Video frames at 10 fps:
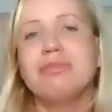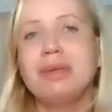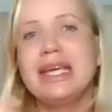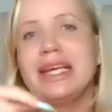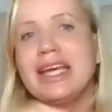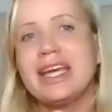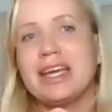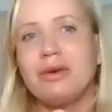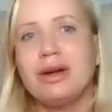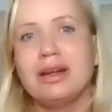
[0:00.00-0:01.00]
have been
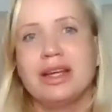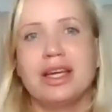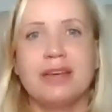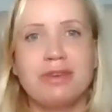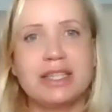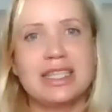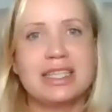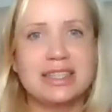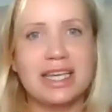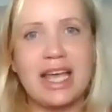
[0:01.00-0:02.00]
here if I
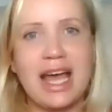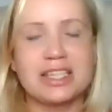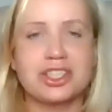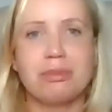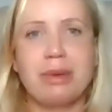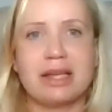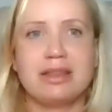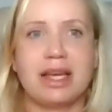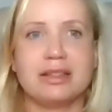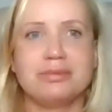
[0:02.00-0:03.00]
didn't take action back
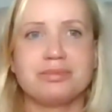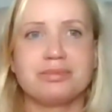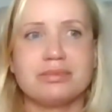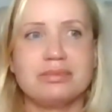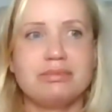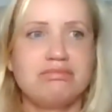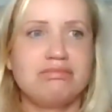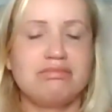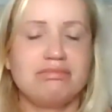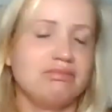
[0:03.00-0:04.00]
then.
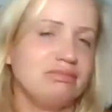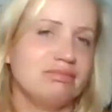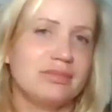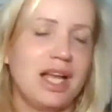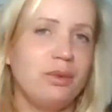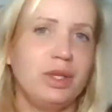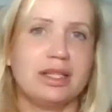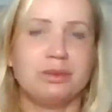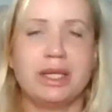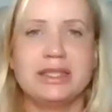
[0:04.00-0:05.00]
I
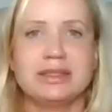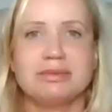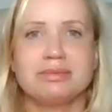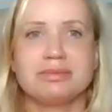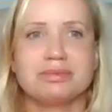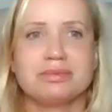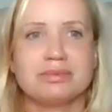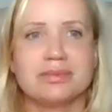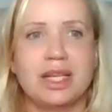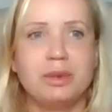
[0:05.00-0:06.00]
wouldn't, right?
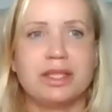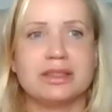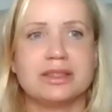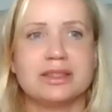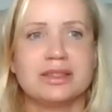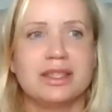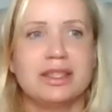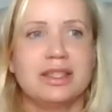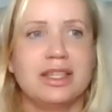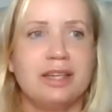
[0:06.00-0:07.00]
I wouldn't.
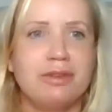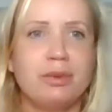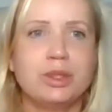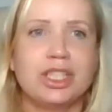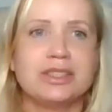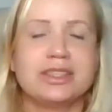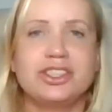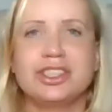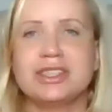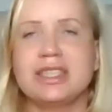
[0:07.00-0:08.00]
If I would just
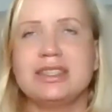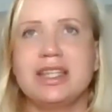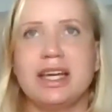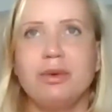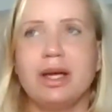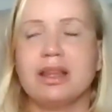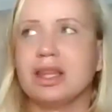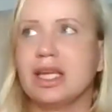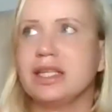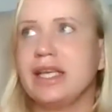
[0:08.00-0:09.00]
sit there
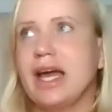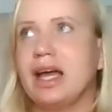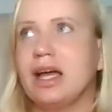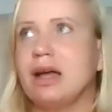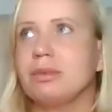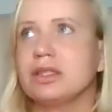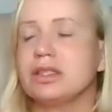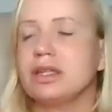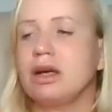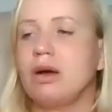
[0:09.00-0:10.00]
and think, yeah, I'm not
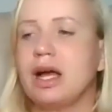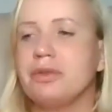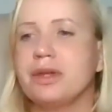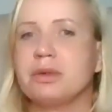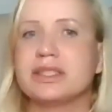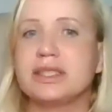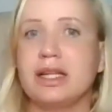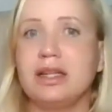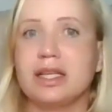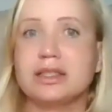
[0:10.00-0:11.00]
going to go out there and
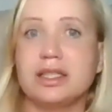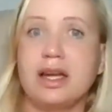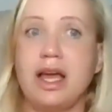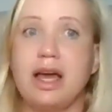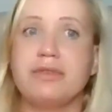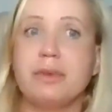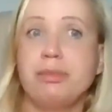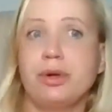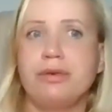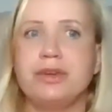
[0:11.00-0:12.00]
sell until I have the
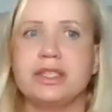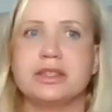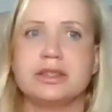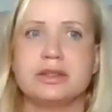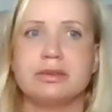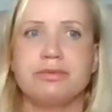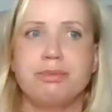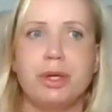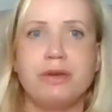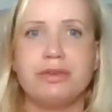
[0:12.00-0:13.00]

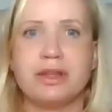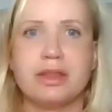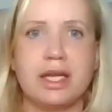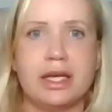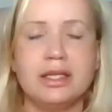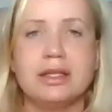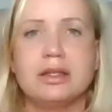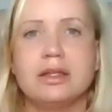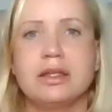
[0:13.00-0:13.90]
perfect thing,